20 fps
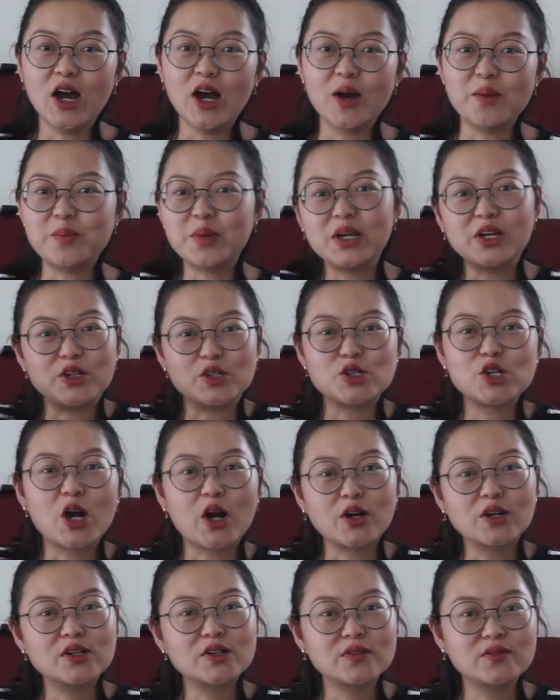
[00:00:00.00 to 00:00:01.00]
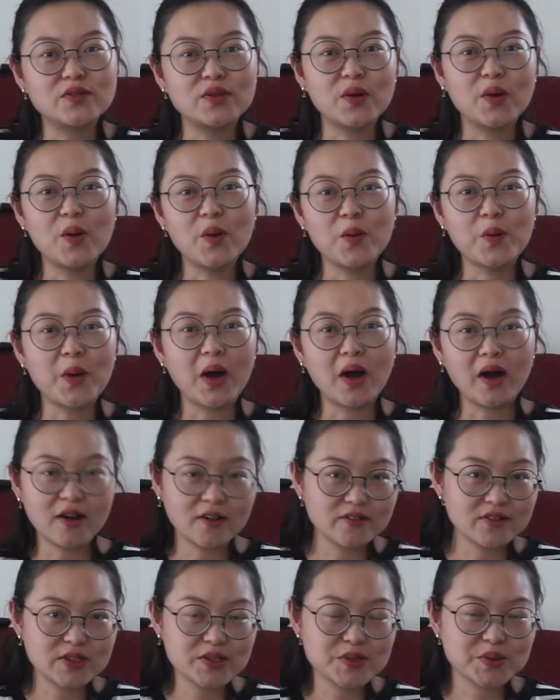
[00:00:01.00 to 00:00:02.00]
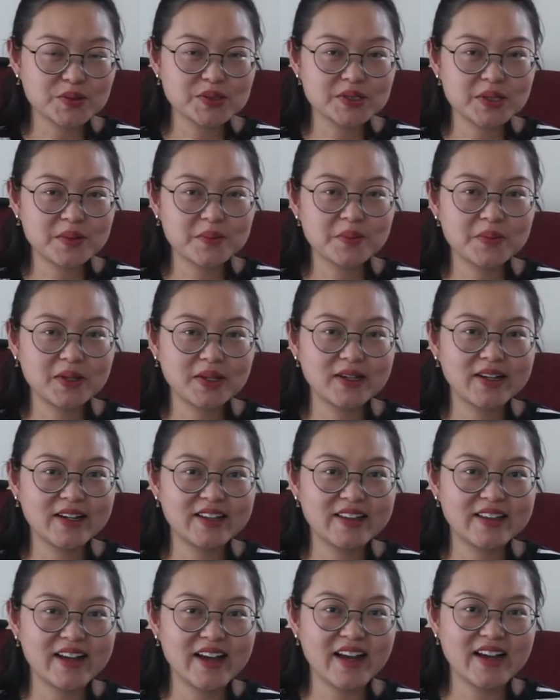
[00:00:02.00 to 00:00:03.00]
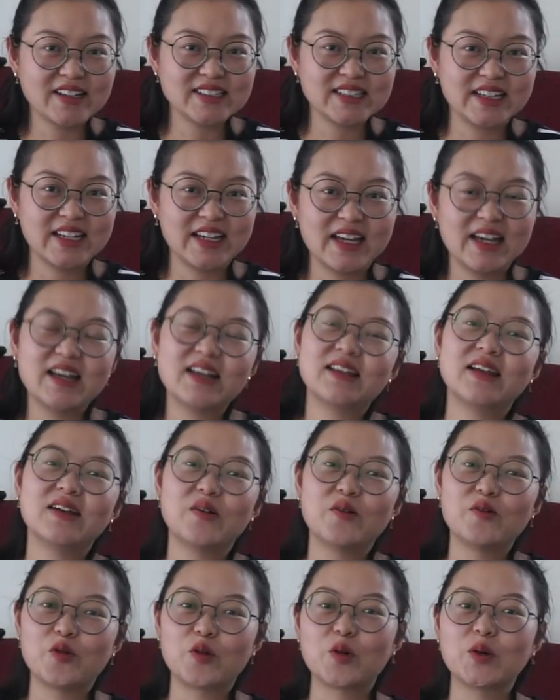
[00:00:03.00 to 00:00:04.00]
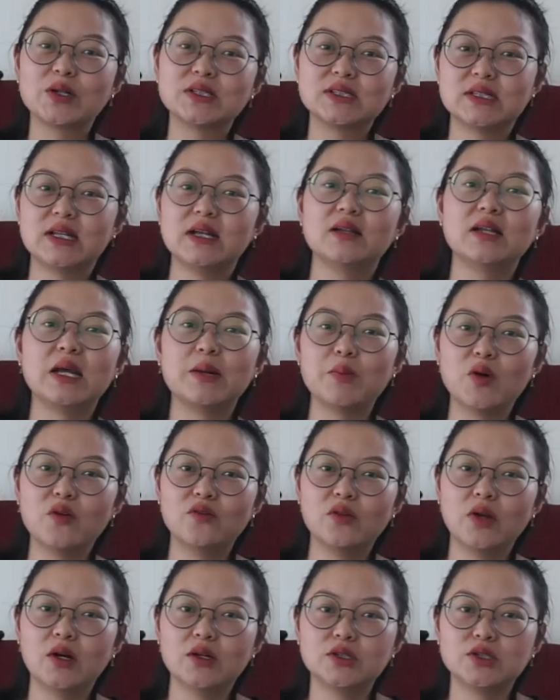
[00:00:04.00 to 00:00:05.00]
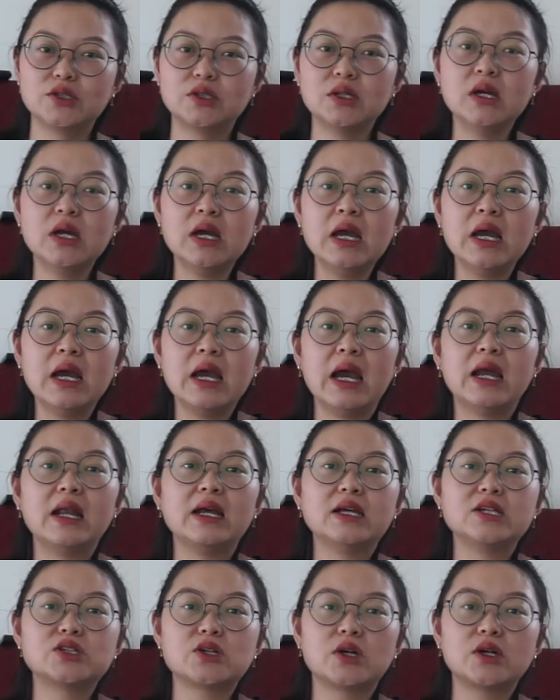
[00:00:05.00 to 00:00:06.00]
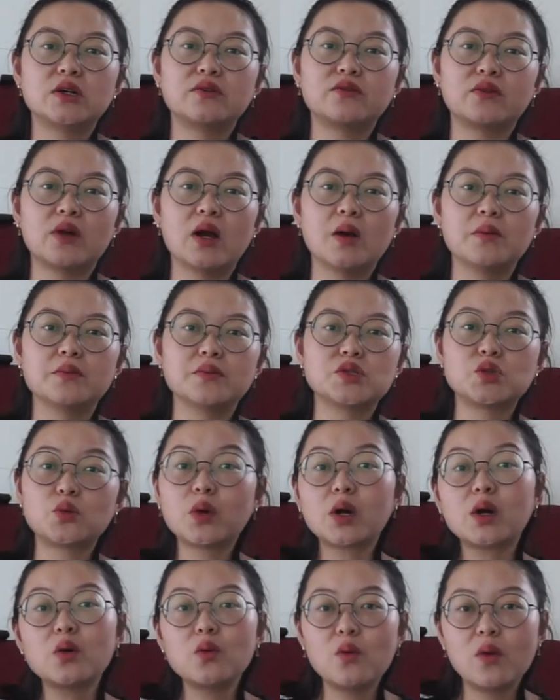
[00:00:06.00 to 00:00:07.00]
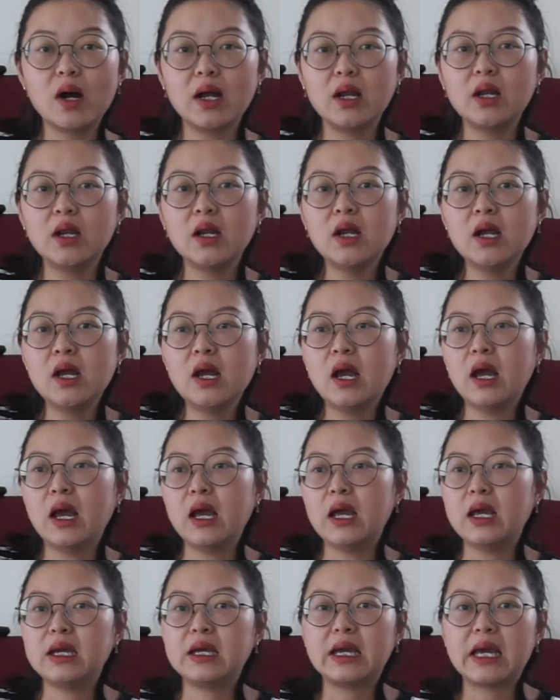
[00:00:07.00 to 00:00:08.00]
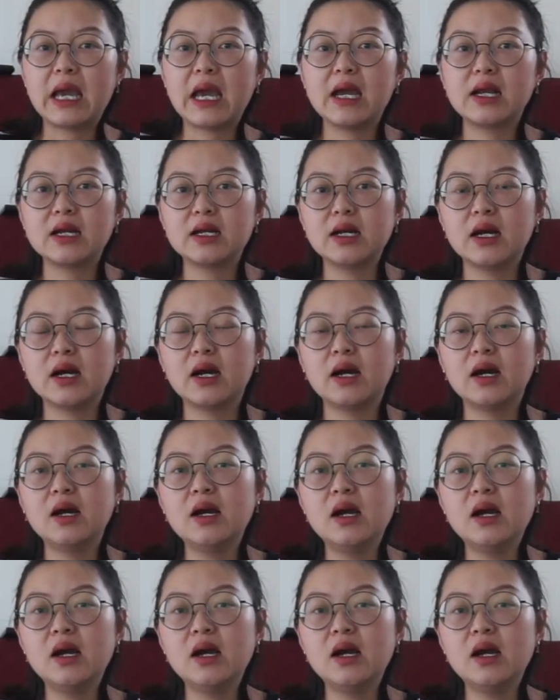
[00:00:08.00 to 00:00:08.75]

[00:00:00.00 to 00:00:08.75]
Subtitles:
in charge of the whole office or something like that. And of course, then I moved on, and I started from square one in Canada,